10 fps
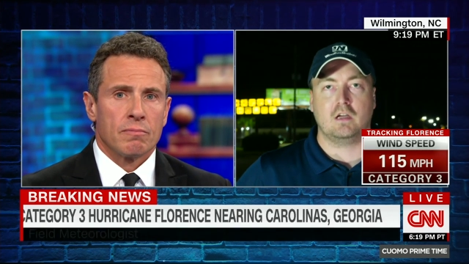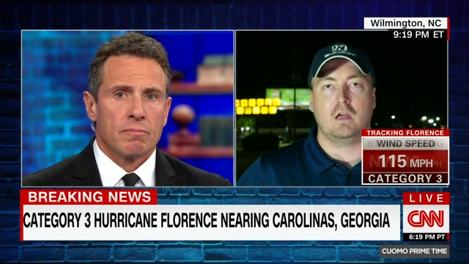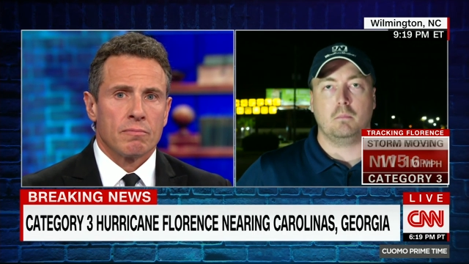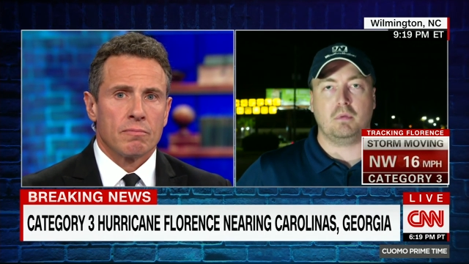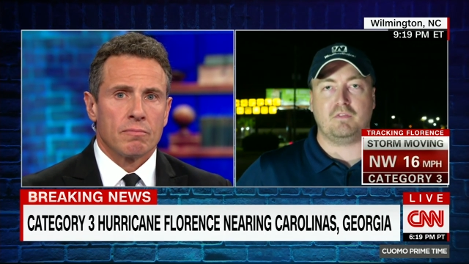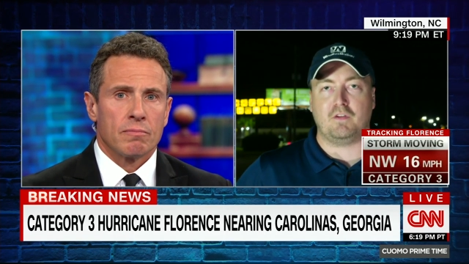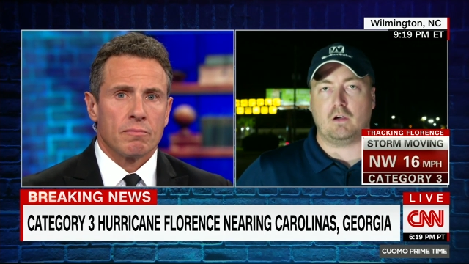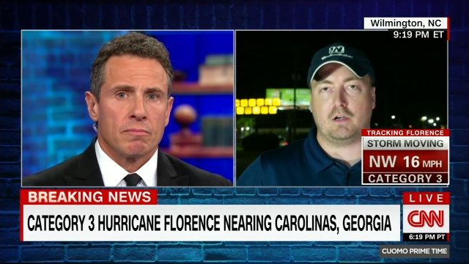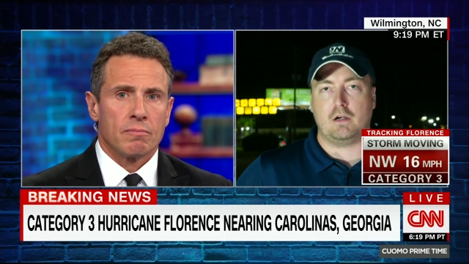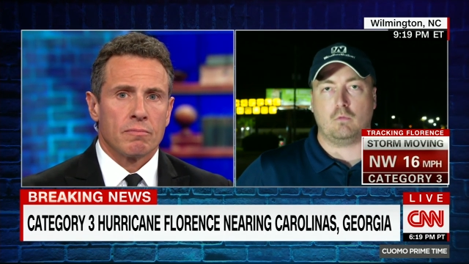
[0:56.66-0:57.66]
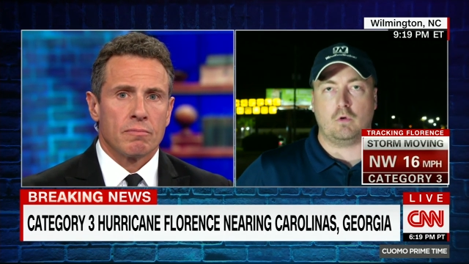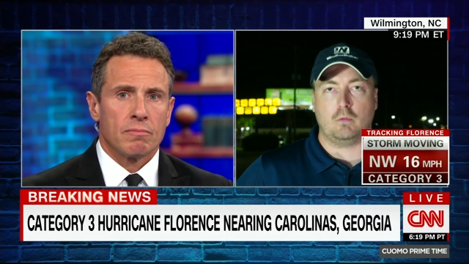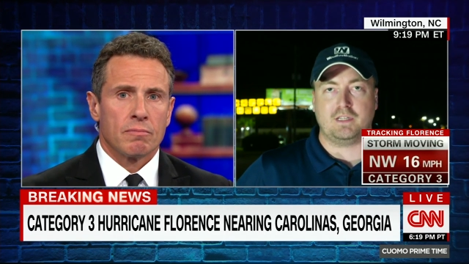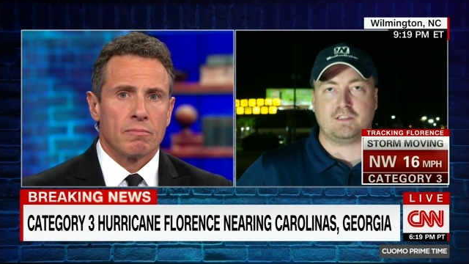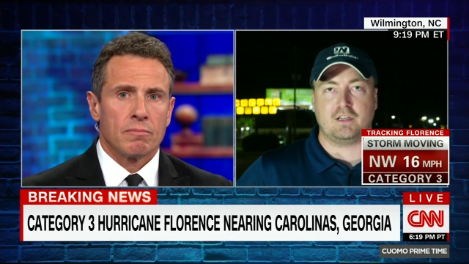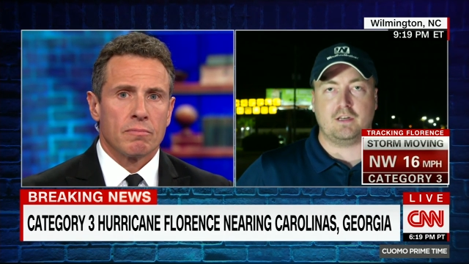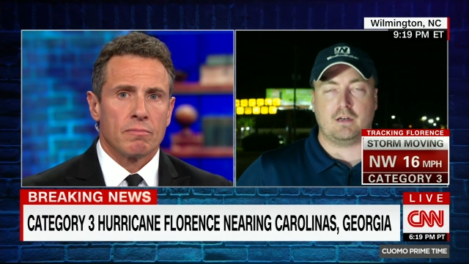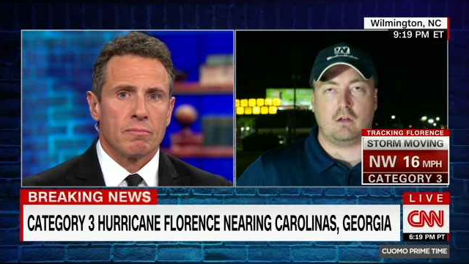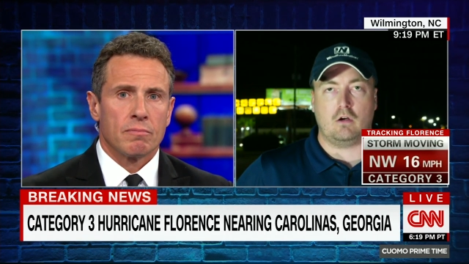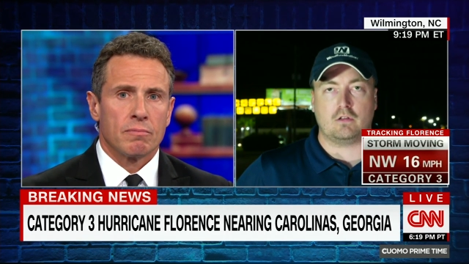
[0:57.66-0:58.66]
Speaker 1: be felt here in Wilmington and
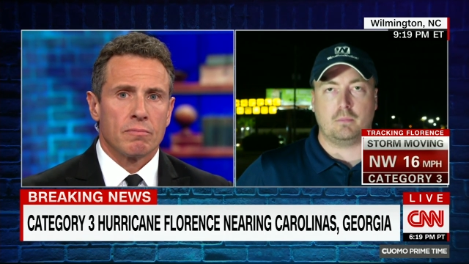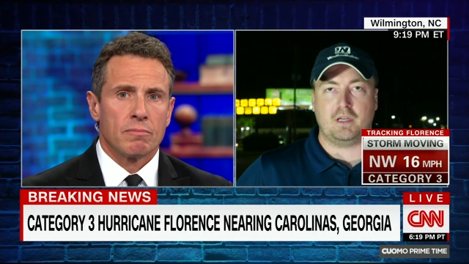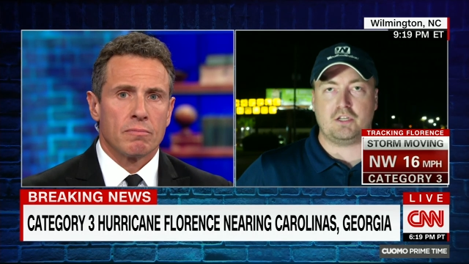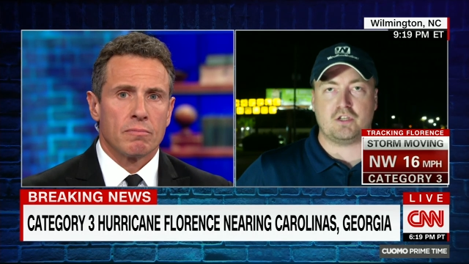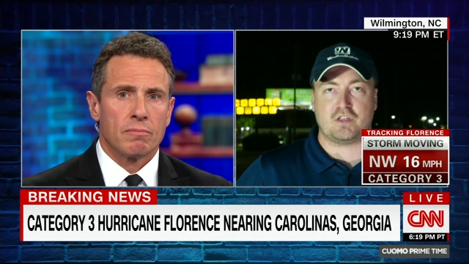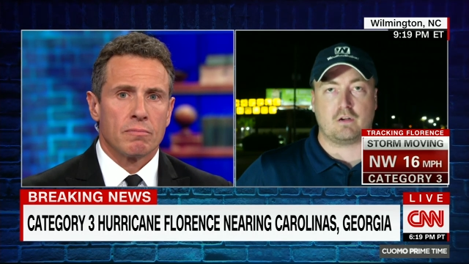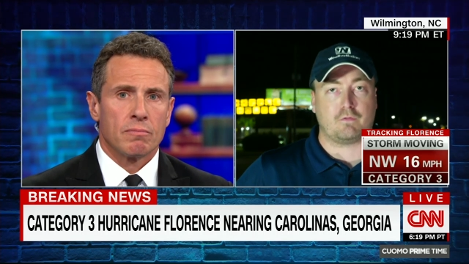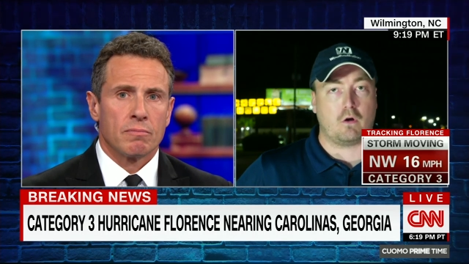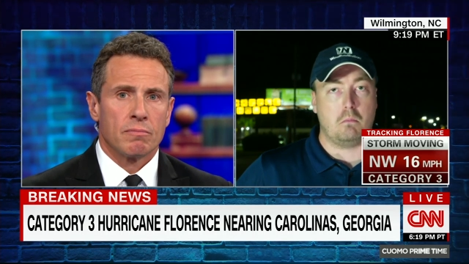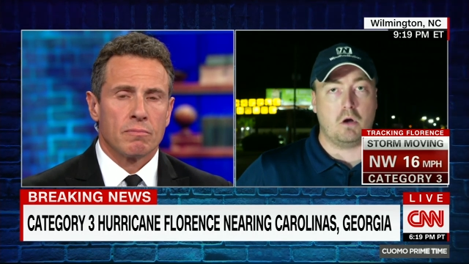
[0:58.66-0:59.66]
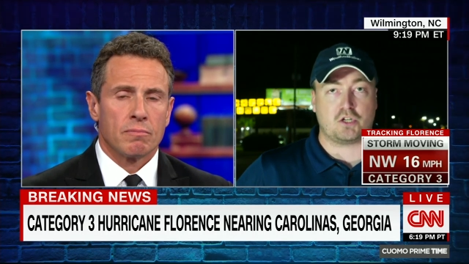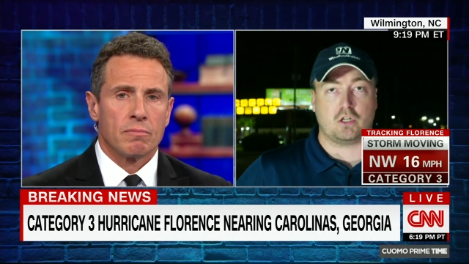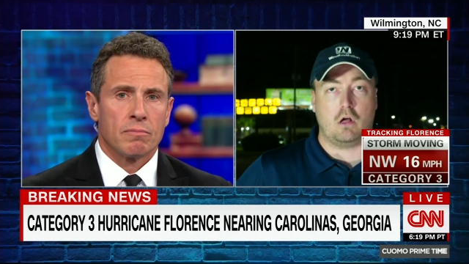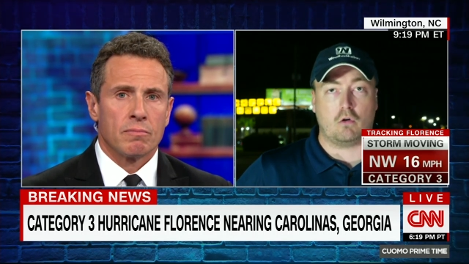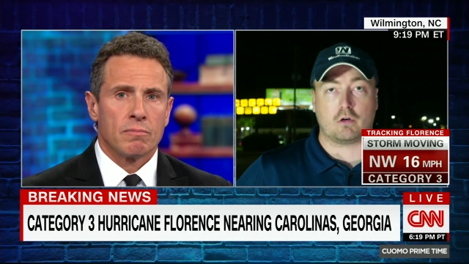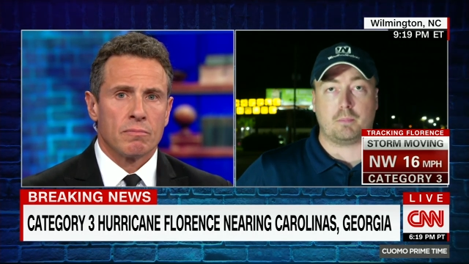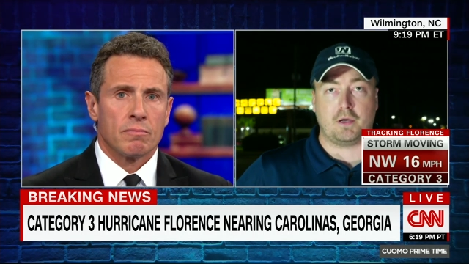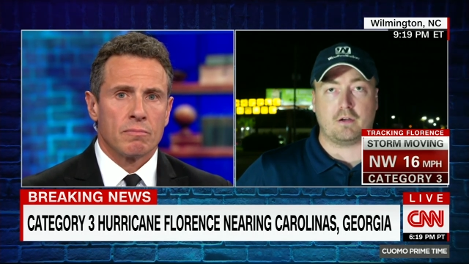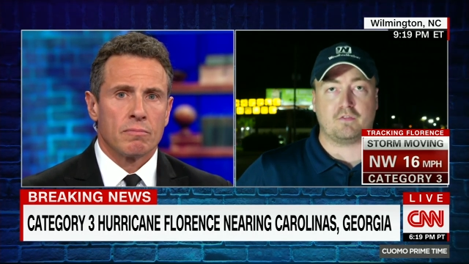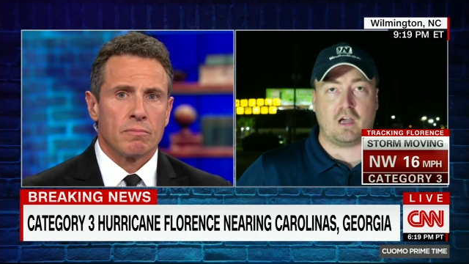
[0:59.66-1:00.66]
along the beaches here for a much longer period of
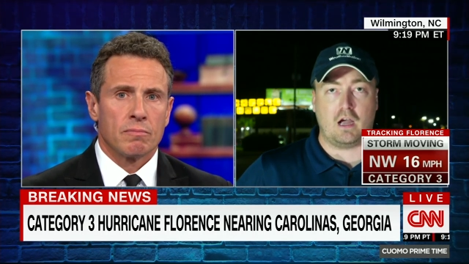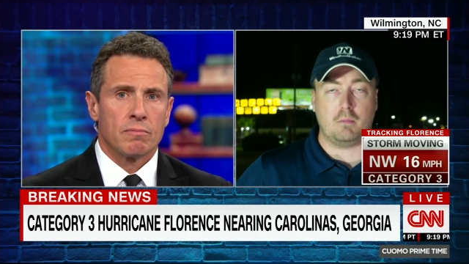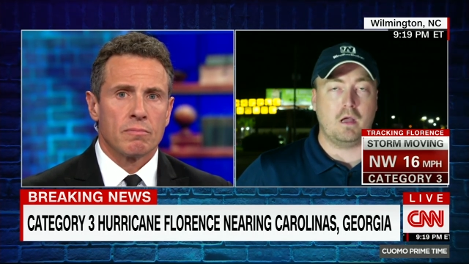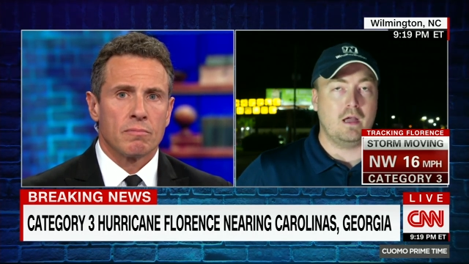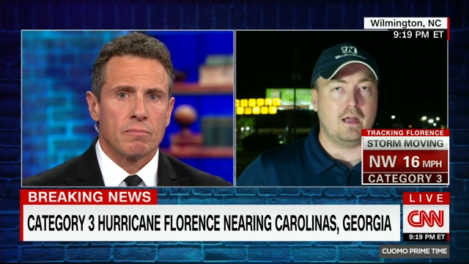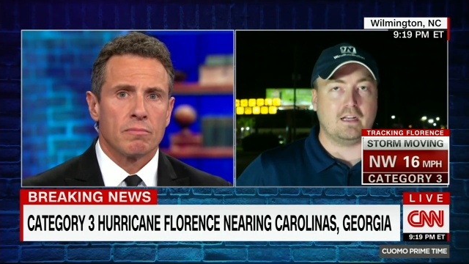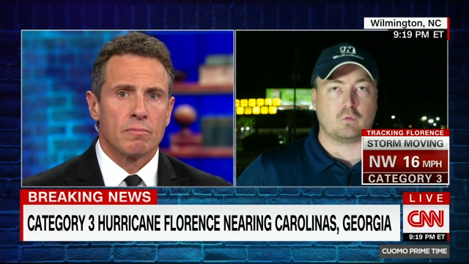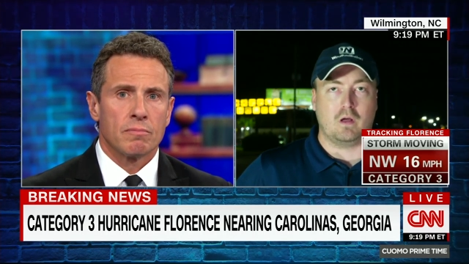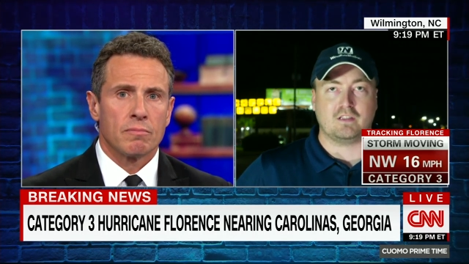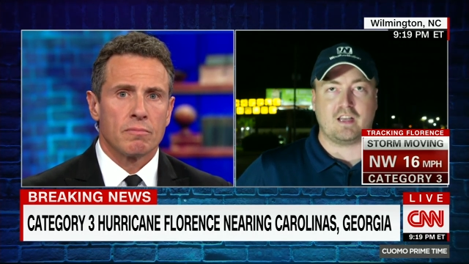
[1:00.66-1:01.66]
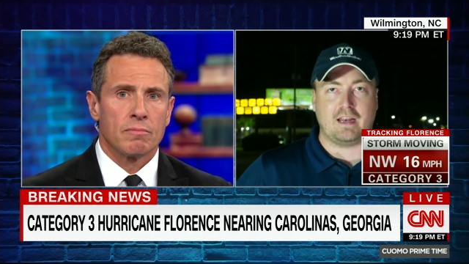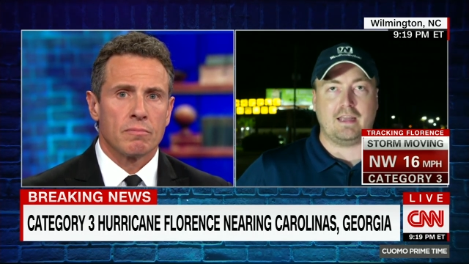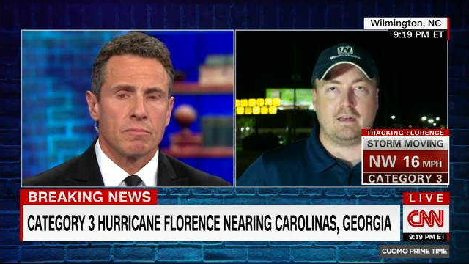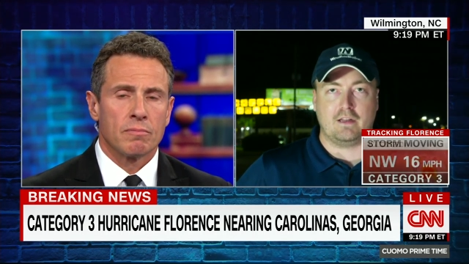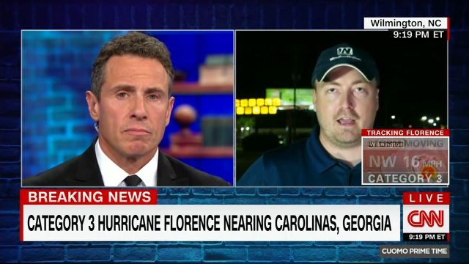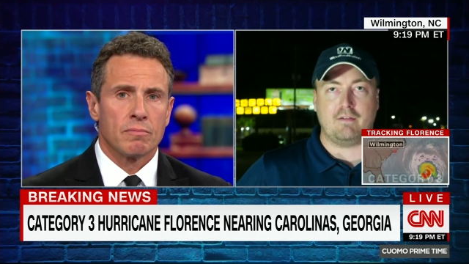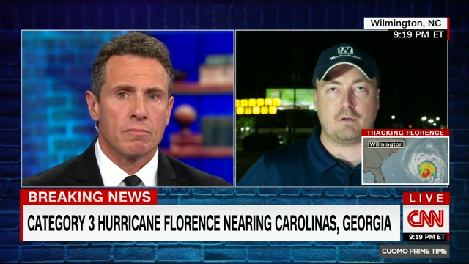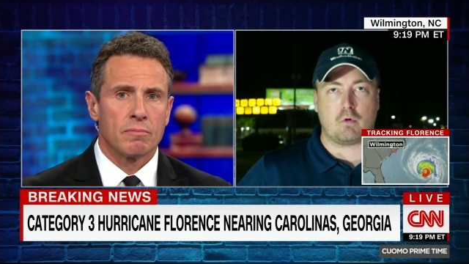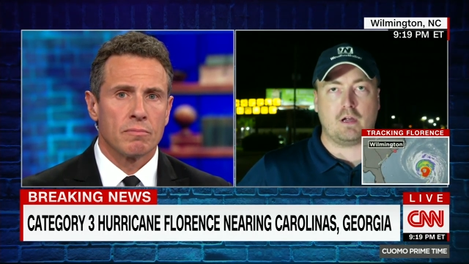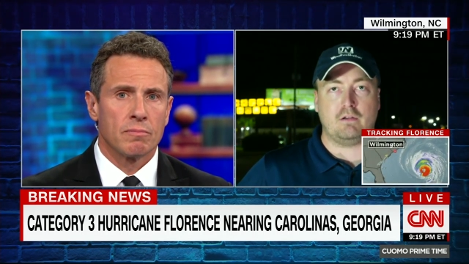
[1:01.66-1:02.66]
time, as well as that inland heavy
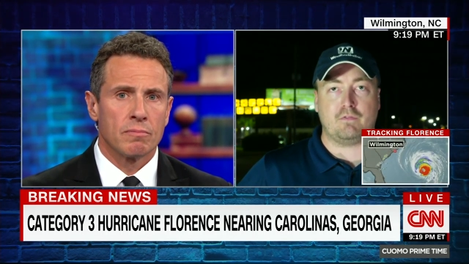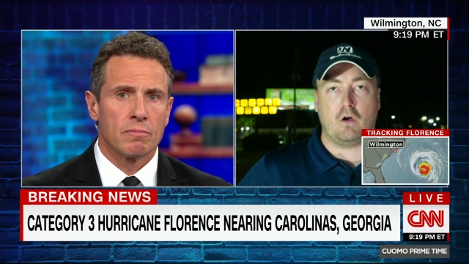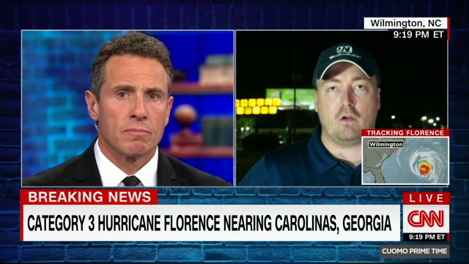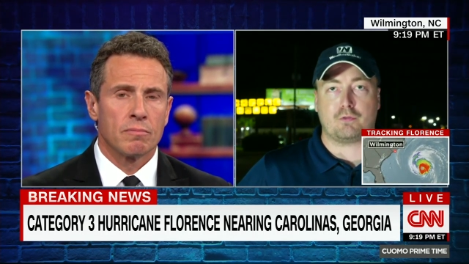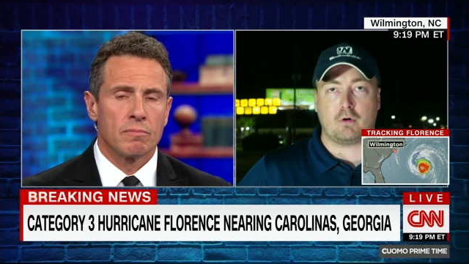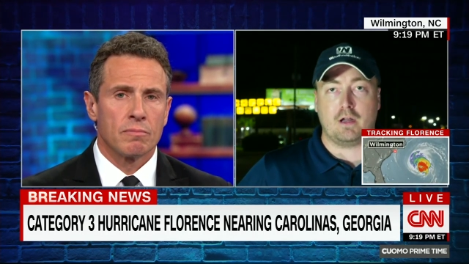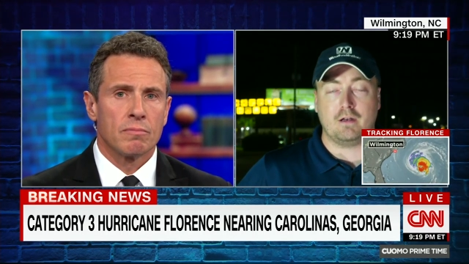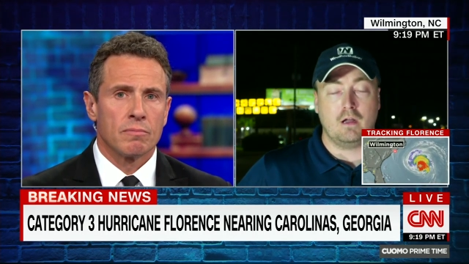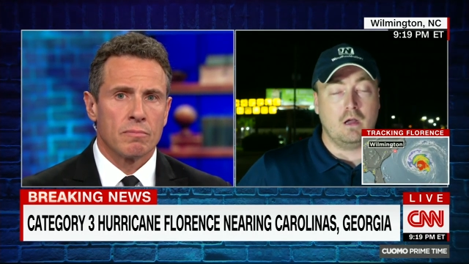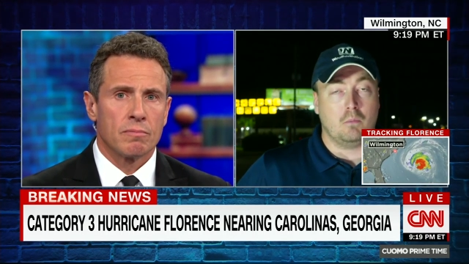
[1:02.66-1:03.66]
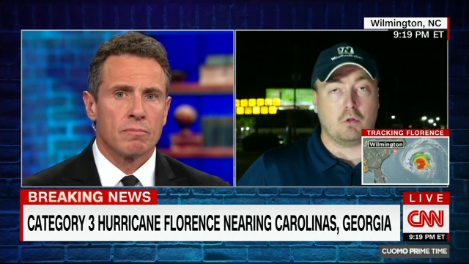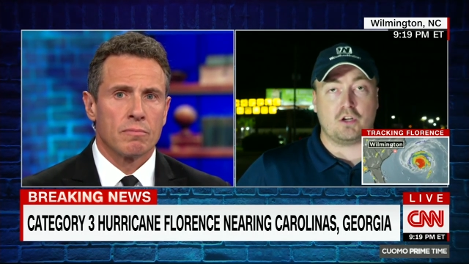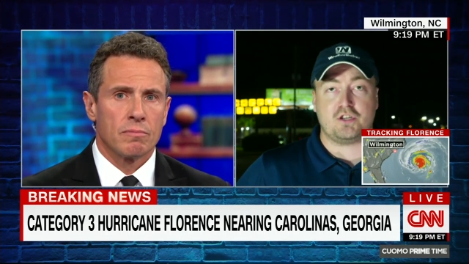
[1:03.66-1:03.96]
rainfall threat. Plus, you've